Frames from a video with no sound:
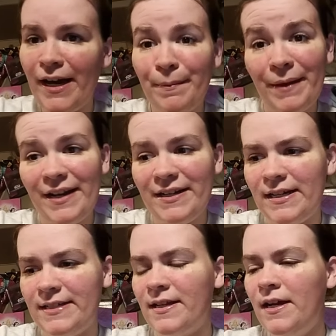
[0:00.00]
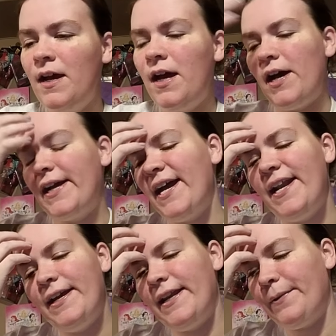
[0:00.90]
I'm glad it does. I
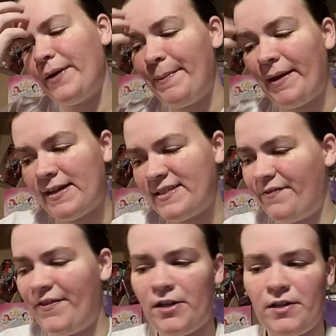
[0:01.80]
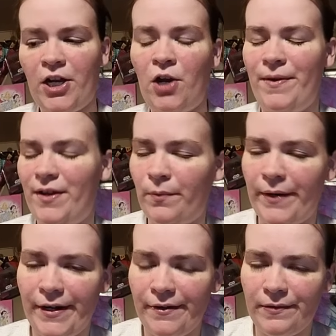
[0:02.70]
got it anyway because I figured Cody could
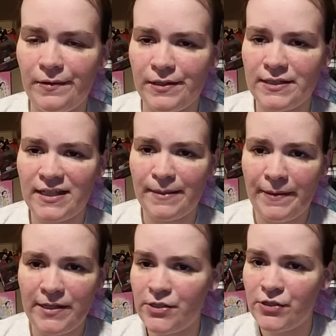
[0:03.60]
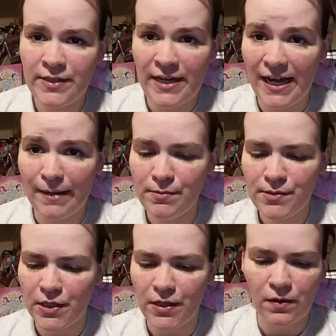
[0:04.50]
wear it for sleepy
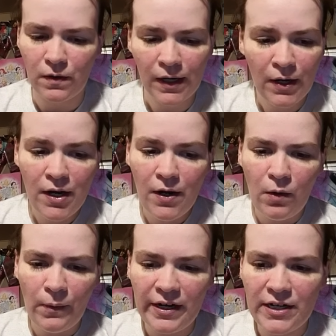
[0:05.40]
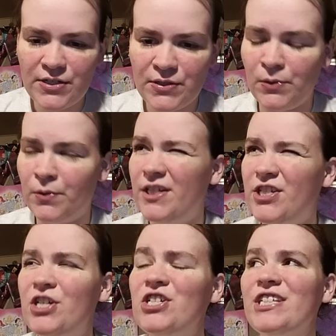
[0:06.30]
time shirt or wear it to school
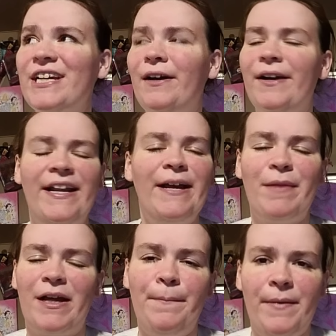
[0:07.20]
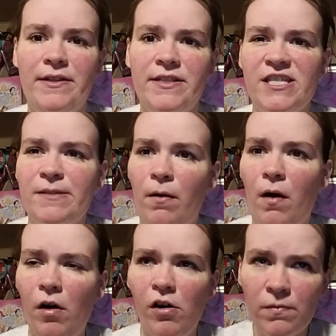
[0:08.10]
because usually I'll get him like a men's
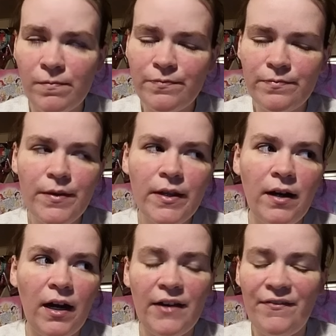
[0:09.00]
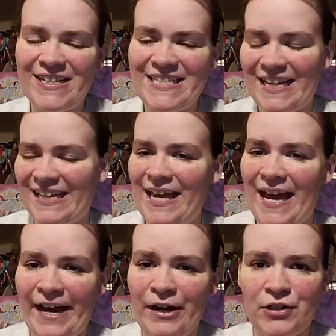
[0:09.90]
small if I see like a
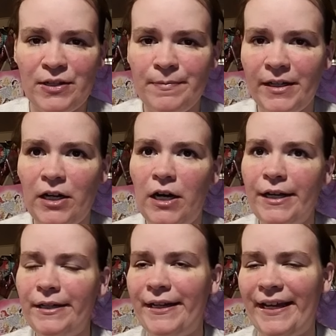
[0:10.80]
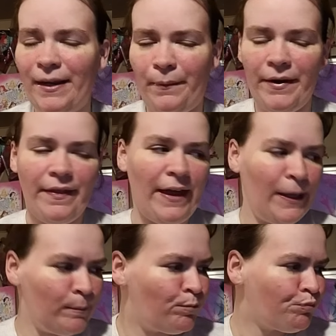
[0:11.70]
cat or something on it and he can wear
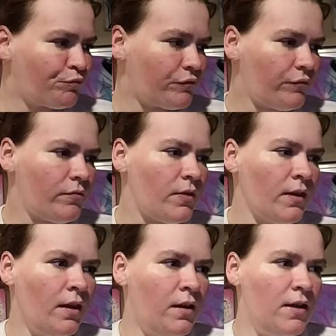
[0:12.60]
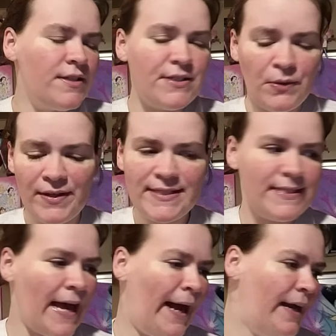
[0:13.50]
that. So that's
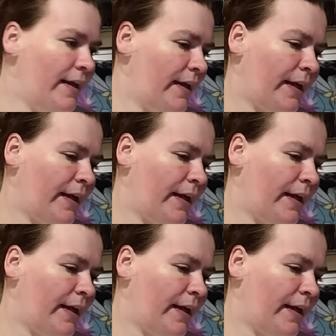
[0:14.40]
that.